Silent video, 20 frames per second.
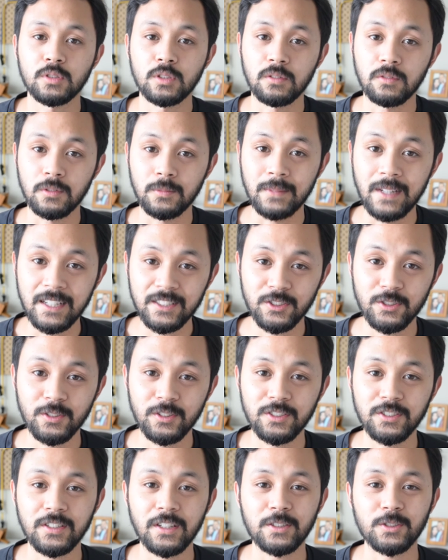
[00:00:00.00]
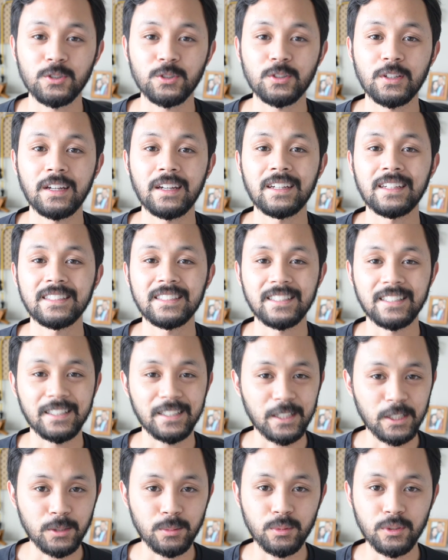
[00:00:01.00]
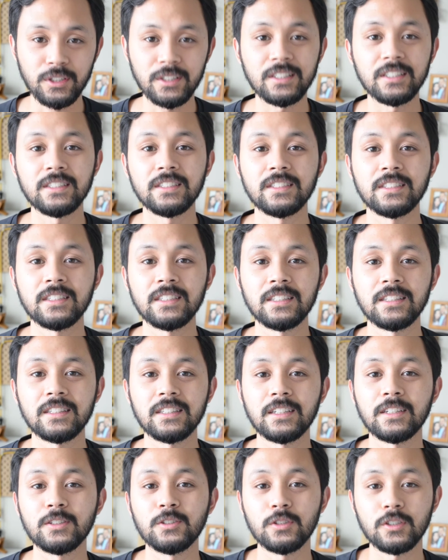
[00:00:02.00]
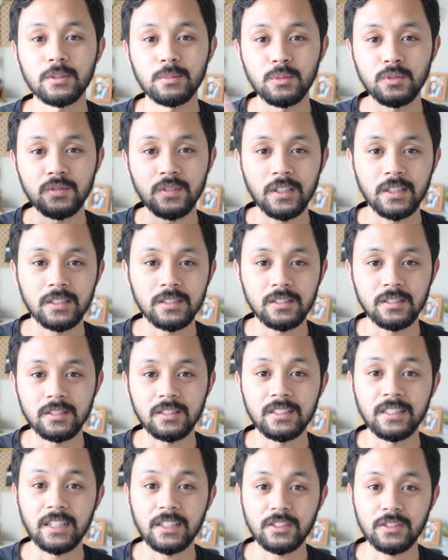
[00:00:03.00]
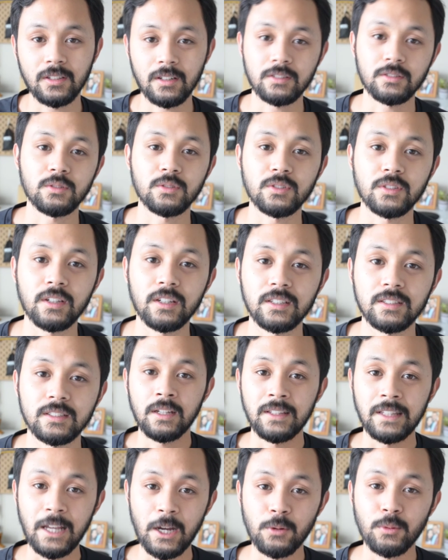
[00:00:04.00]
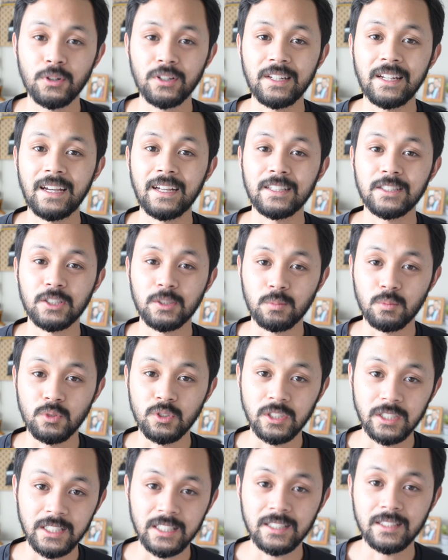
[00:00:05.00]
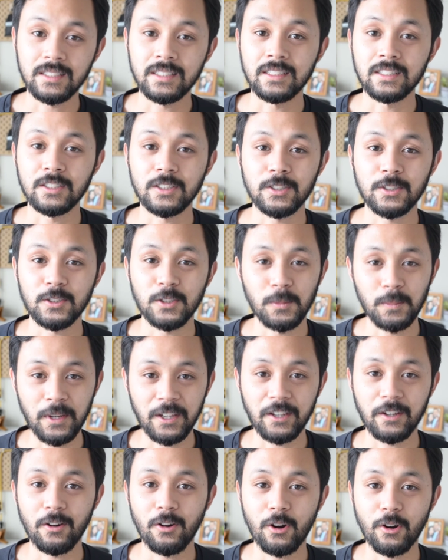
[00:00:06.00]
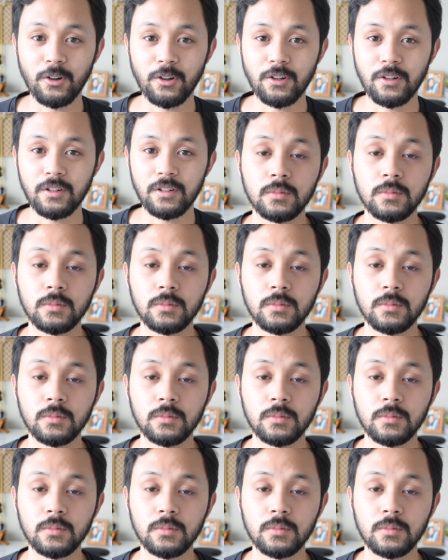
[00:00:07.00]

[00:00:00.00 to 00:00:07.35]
So if you master this exercise and it gets pretty easy, then you can move on to the next exercise. Now we're going to add some resistance to make it harder.